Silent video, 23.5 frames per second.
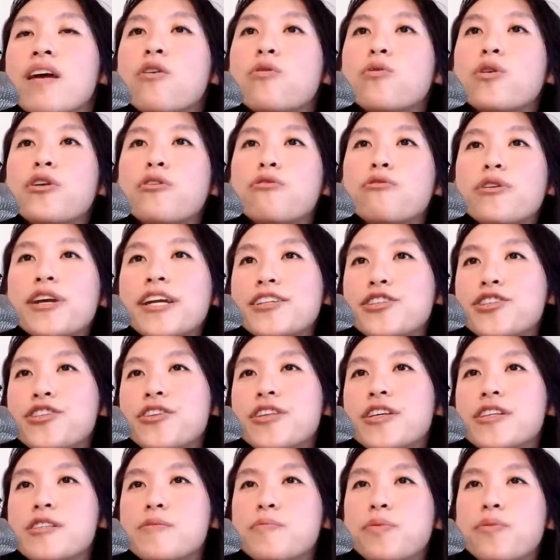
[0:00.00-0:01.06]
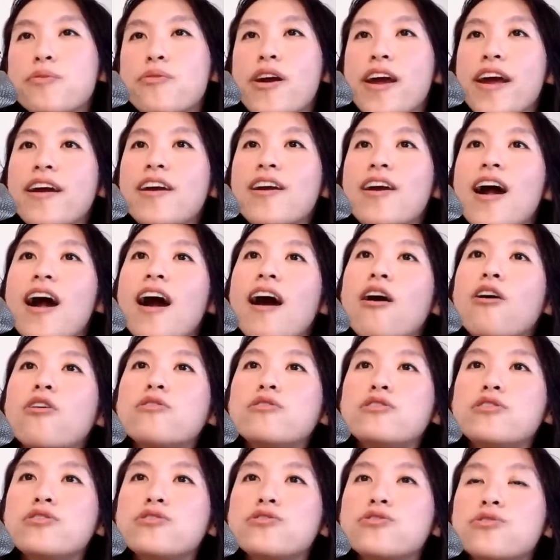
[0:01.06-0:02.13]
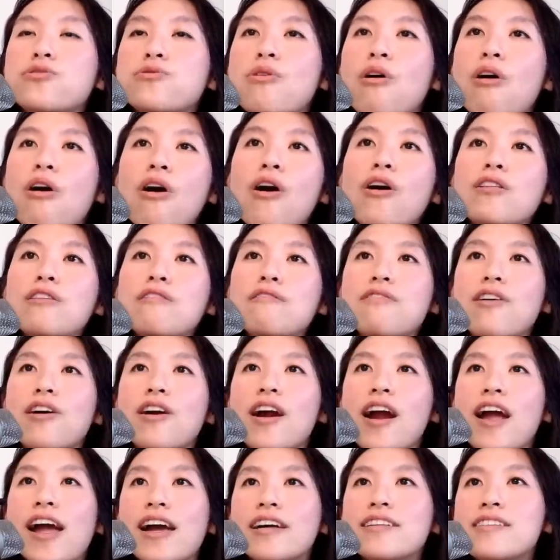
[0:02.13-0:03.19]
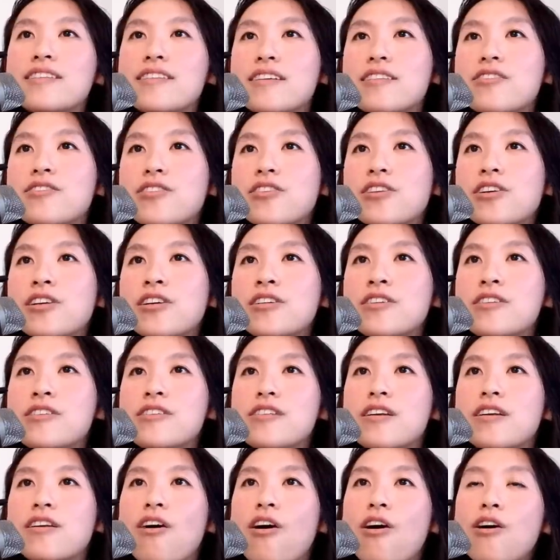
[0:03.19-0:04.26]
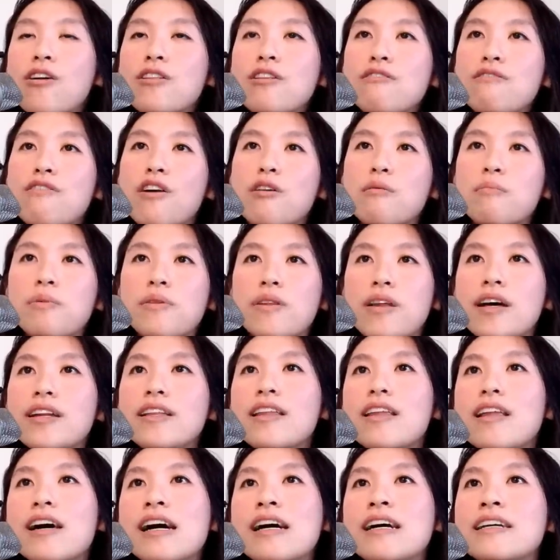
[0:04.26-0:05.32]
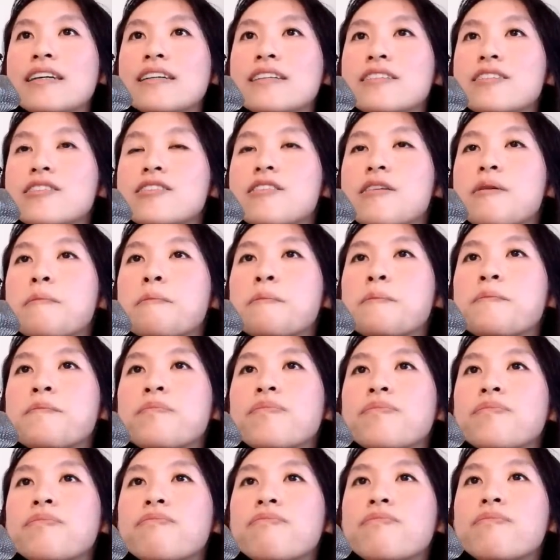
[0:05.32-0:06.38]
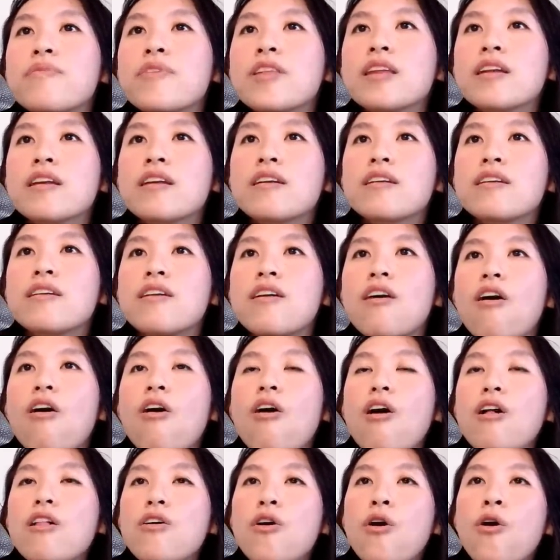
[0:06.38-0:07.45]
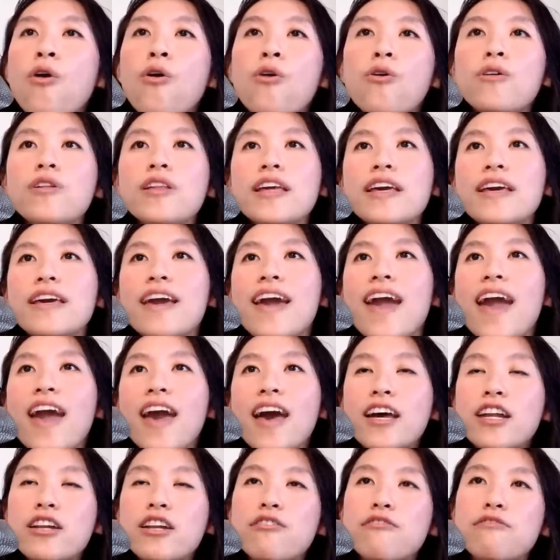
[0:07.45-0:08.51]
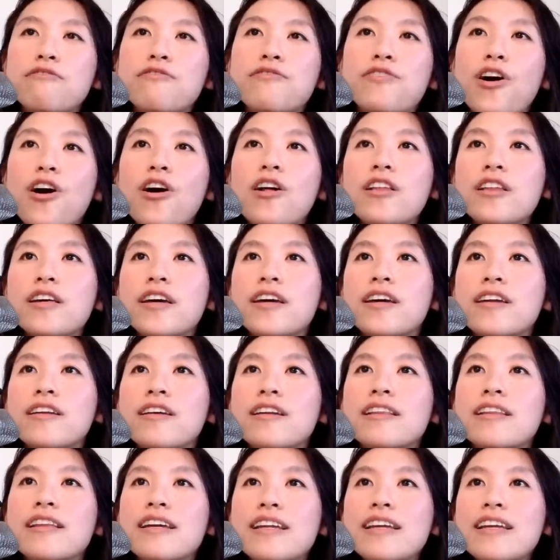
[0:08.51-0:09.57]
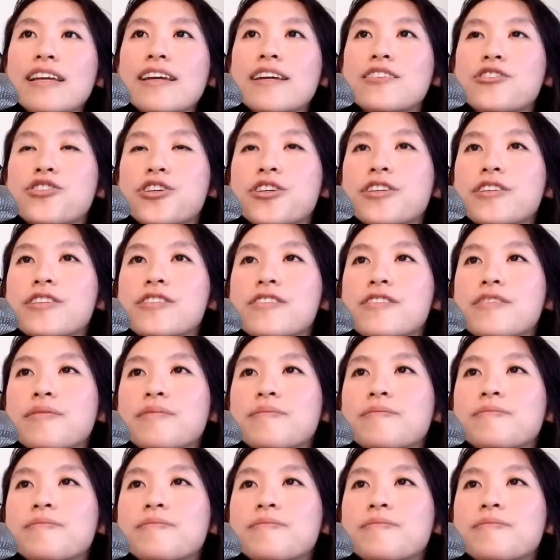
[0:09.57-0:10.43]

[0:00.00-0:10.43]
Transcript: we reach this prayer out to all of our ancestors and all of our bloodlines, all holy and fallen lineages.